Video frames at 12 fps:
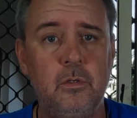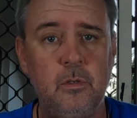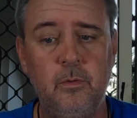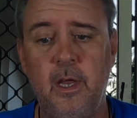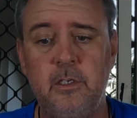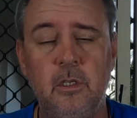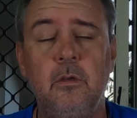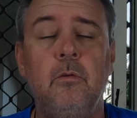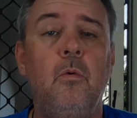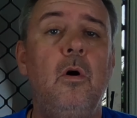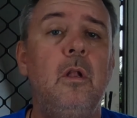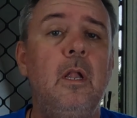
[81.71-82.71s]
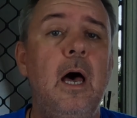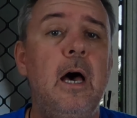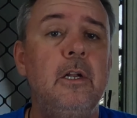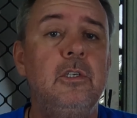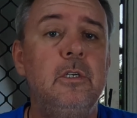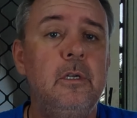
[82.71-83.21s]
to actually quite
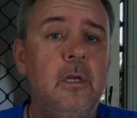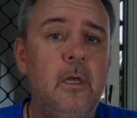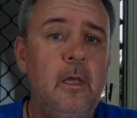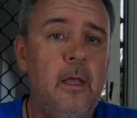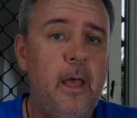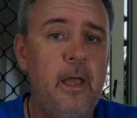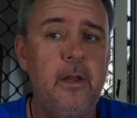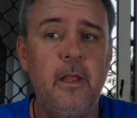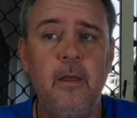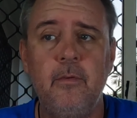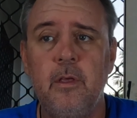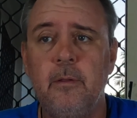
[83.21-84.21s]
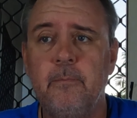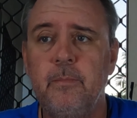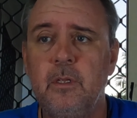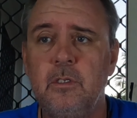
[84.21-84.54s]
large and heavy.